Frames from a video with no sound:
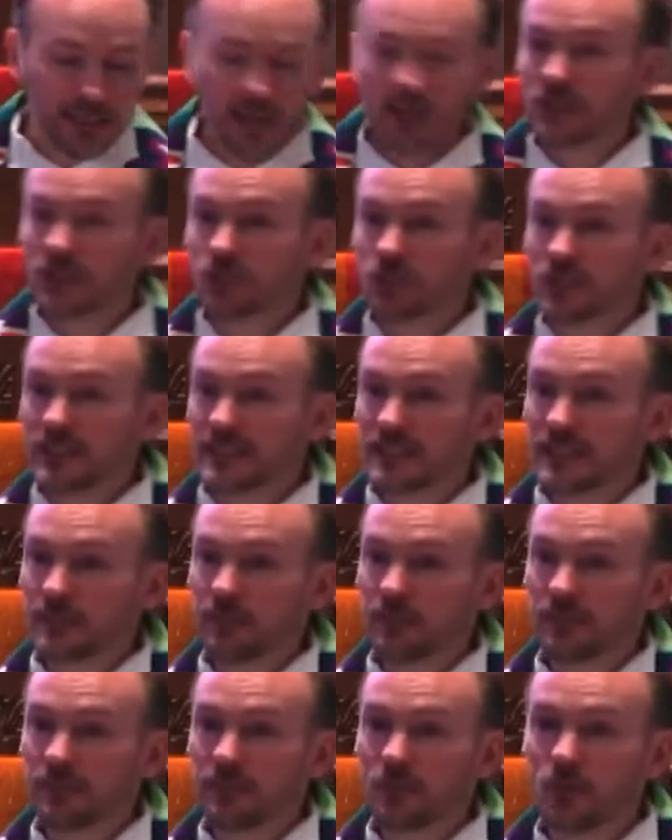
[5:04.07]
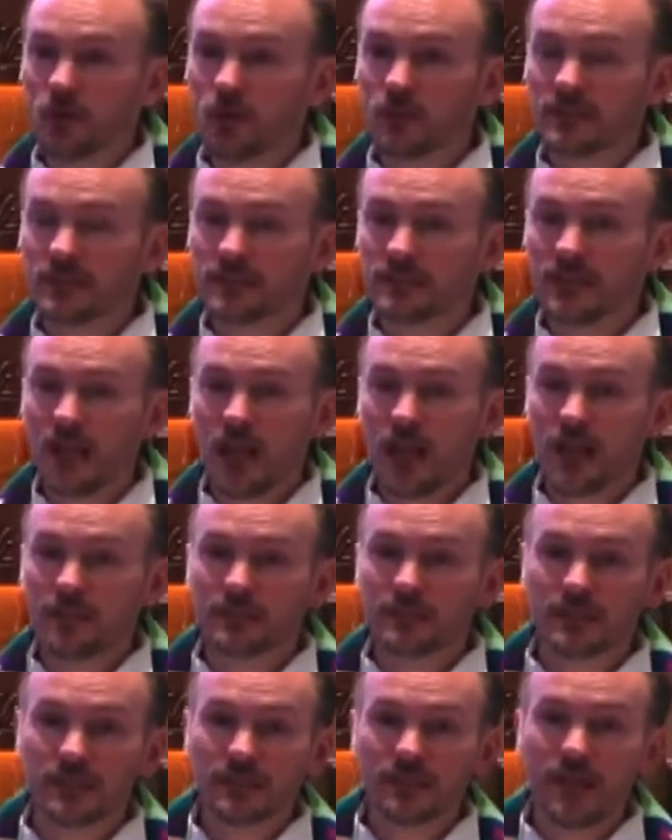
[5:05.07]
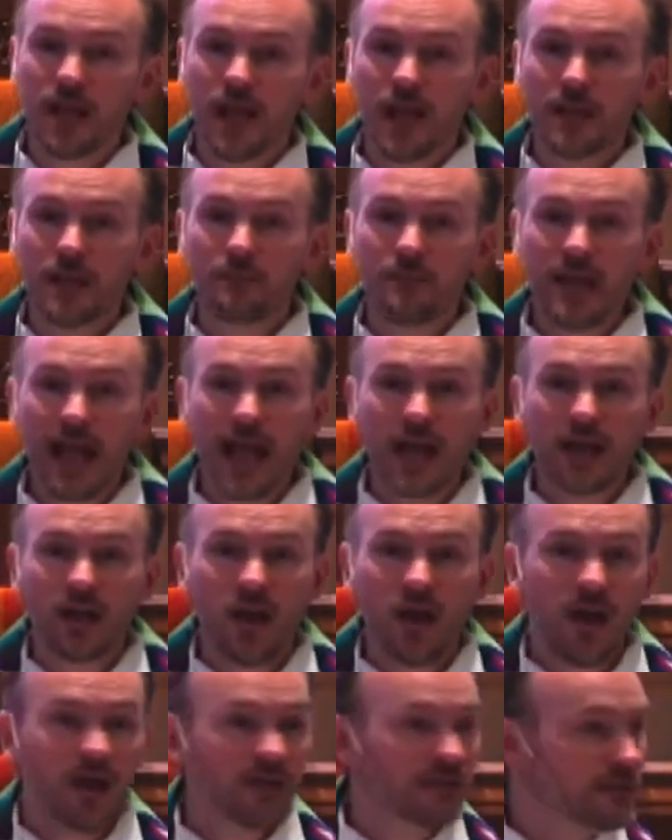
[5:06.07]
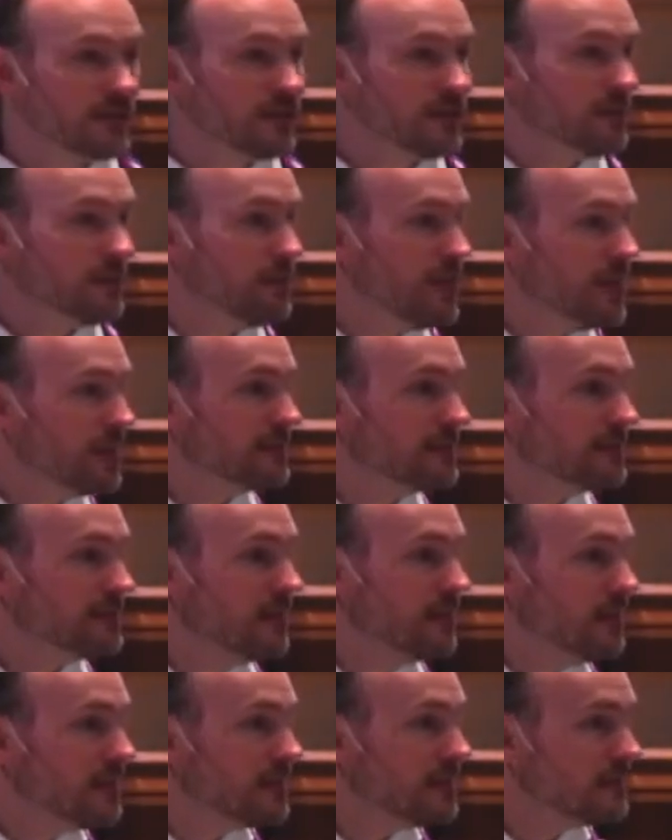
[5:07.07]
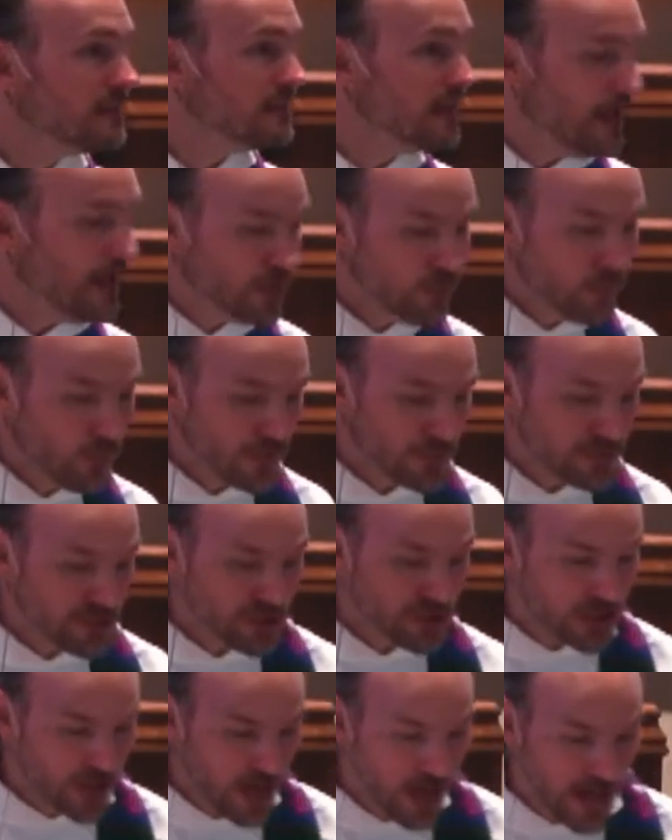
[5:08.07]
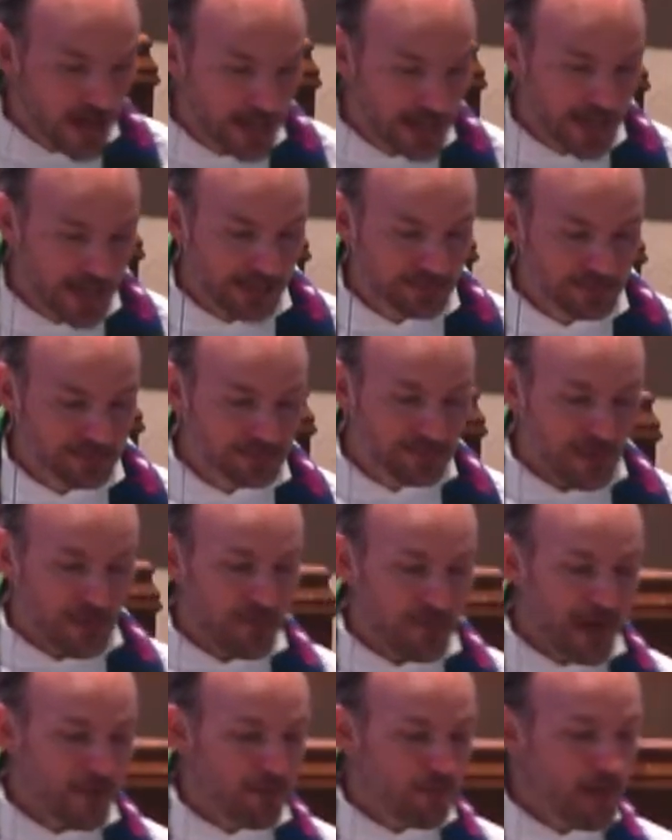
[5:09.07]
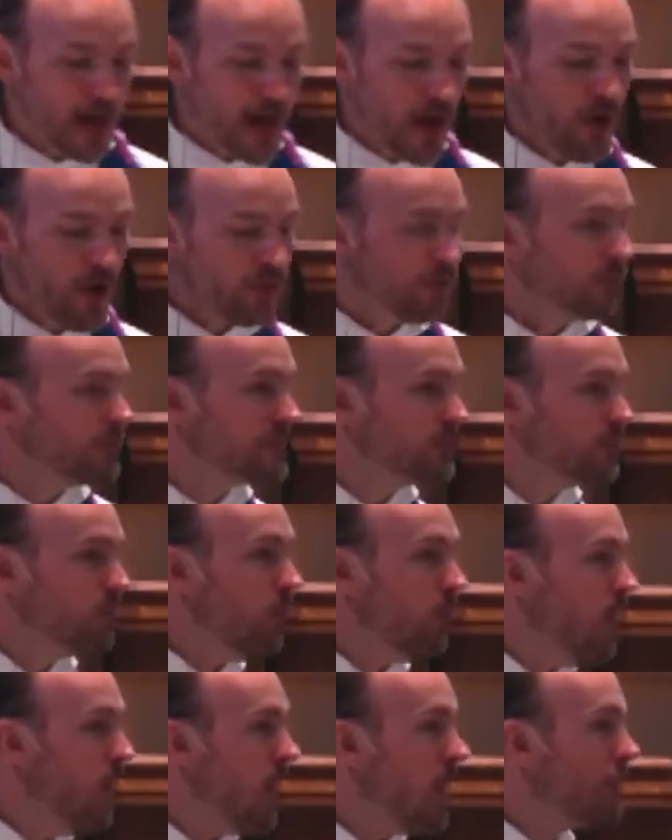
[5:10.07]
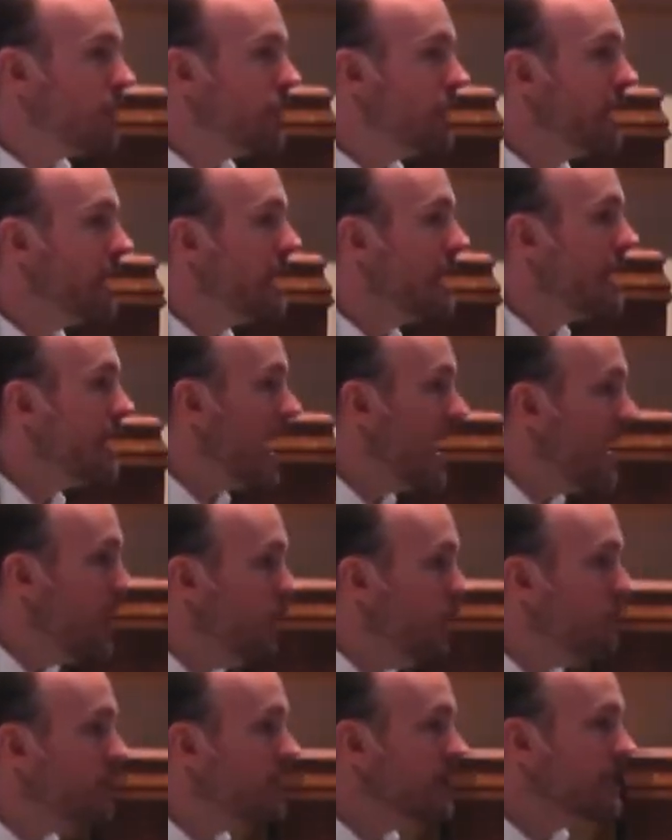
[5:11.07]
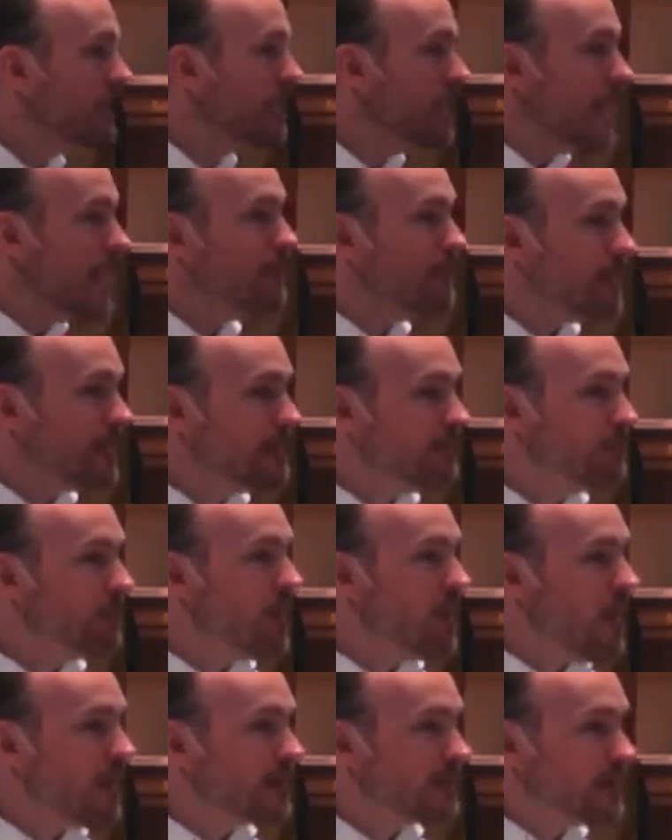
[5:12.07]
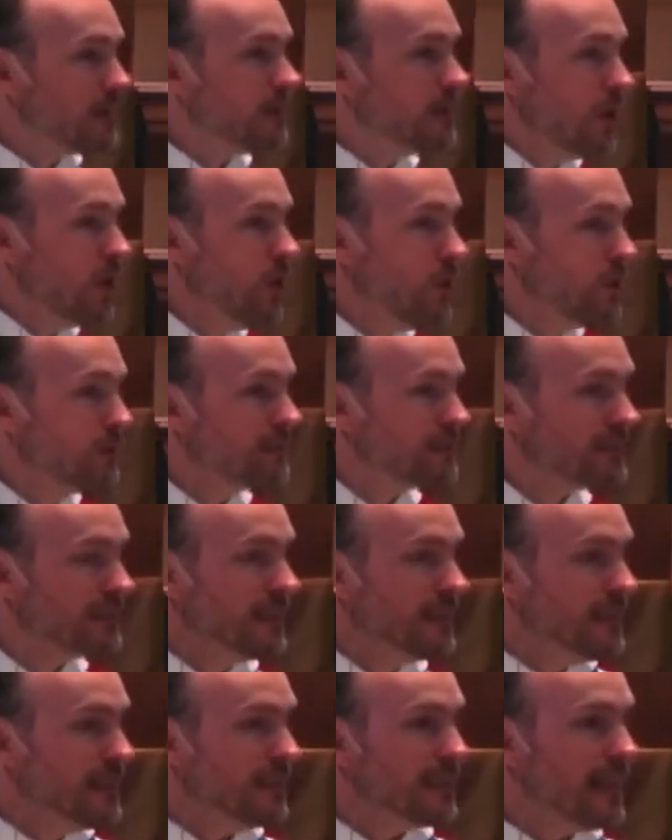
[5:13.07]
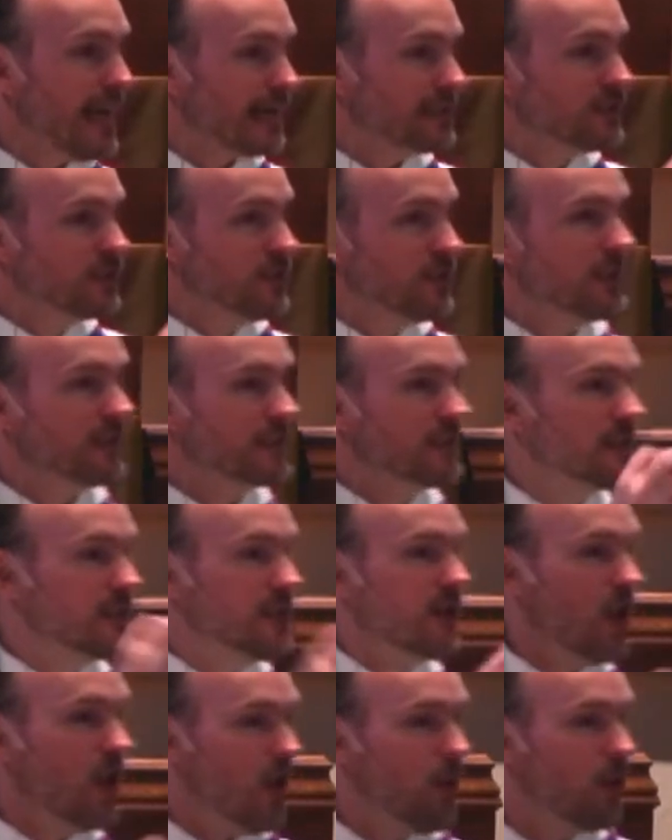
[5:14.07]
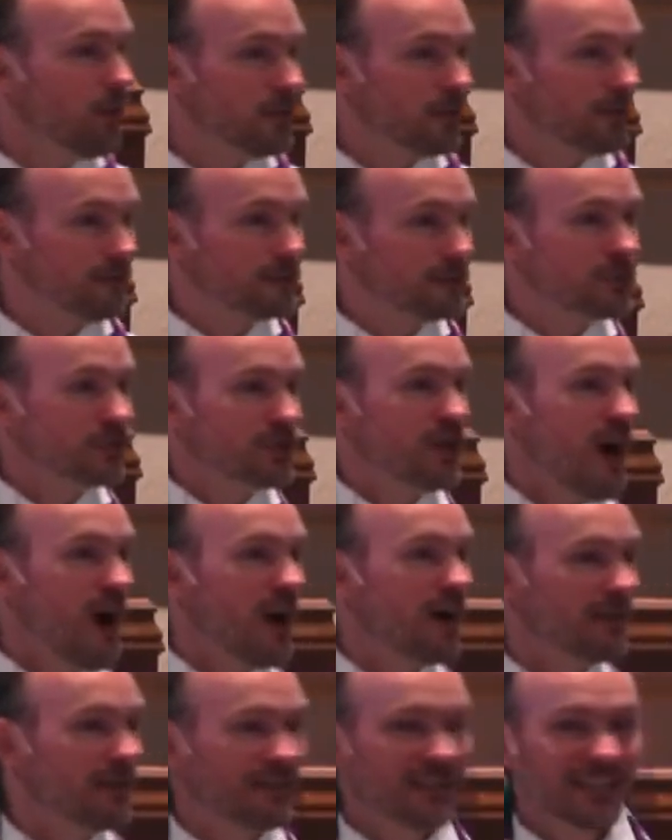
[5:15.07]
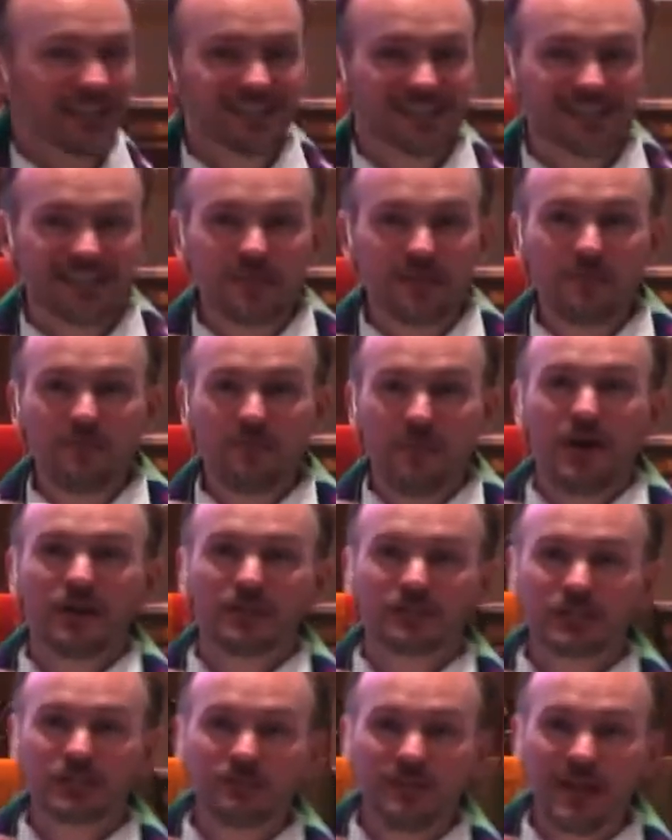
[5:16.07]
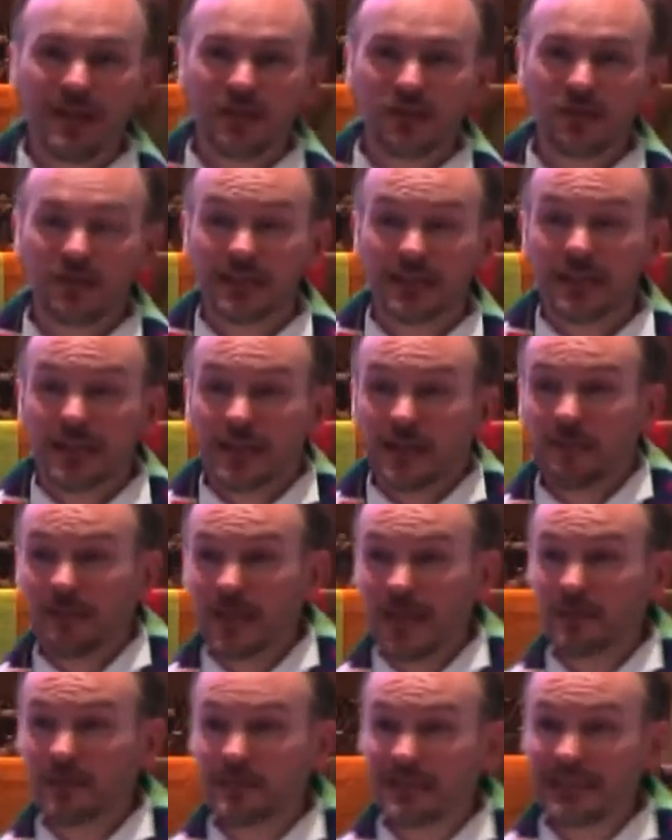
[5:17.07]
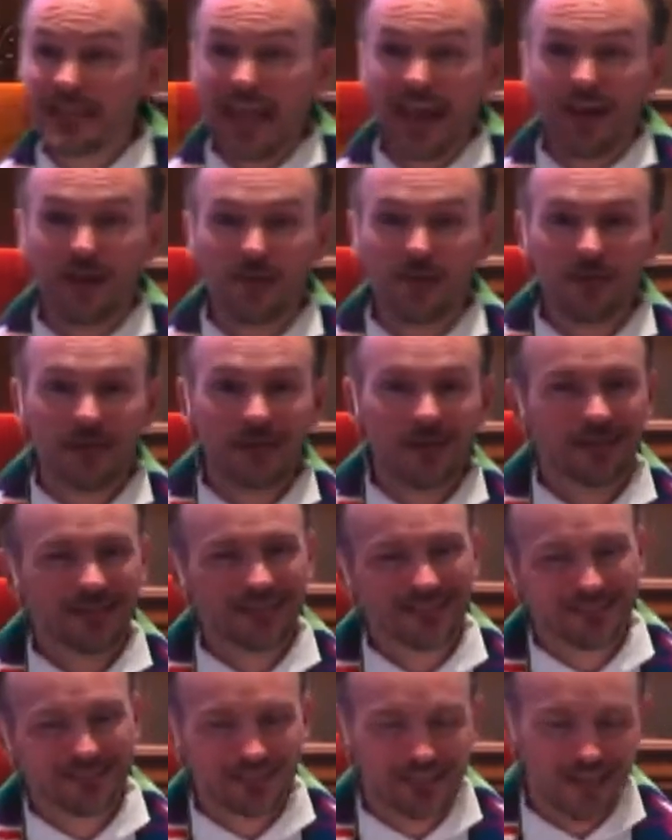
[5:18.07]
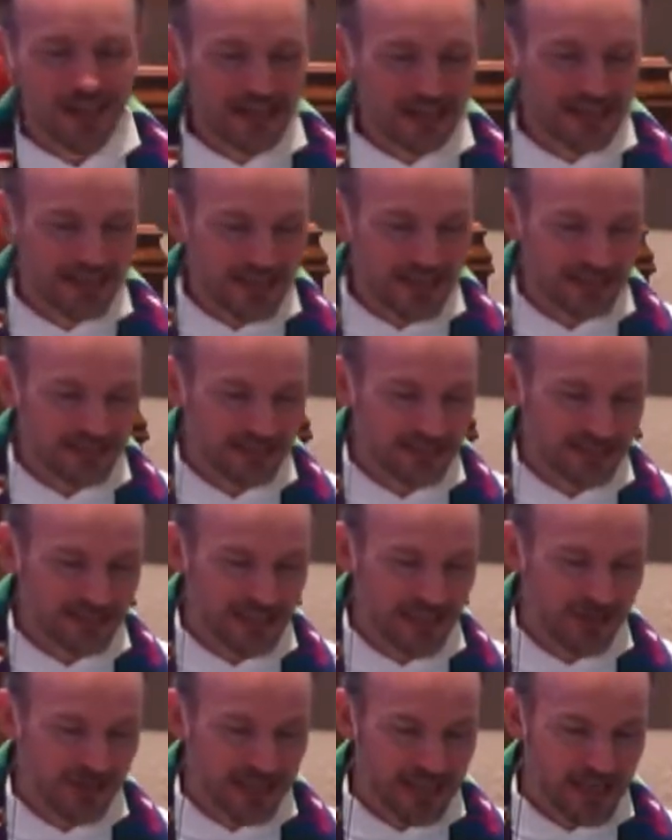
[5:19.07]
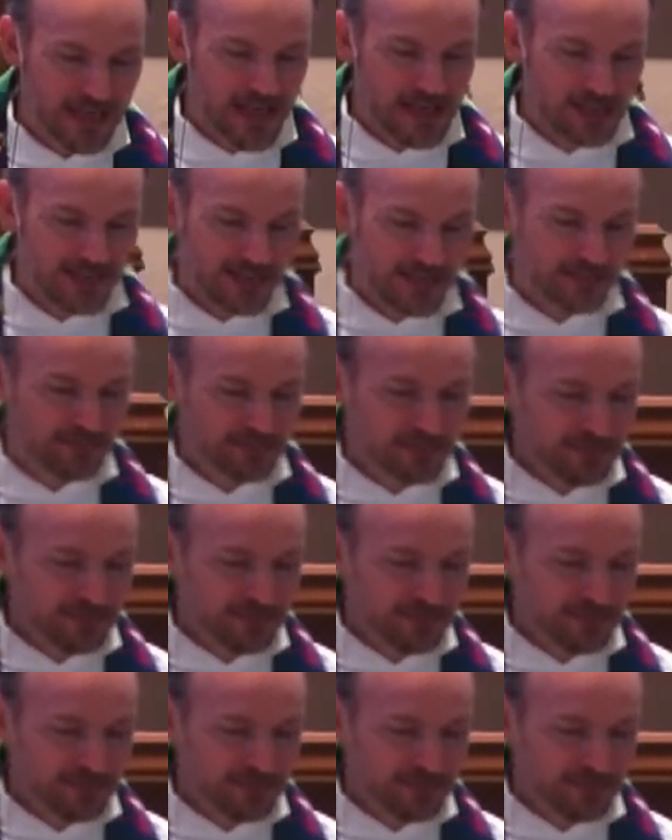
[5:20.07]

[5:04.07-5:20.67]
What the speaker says: treats before it was time to climb back onto the bus. The sun was shining, my mouth was watering, and I opened it up and brought close that good cone of chocolates and marshmallow and maybe caramel and unnecessary nuts.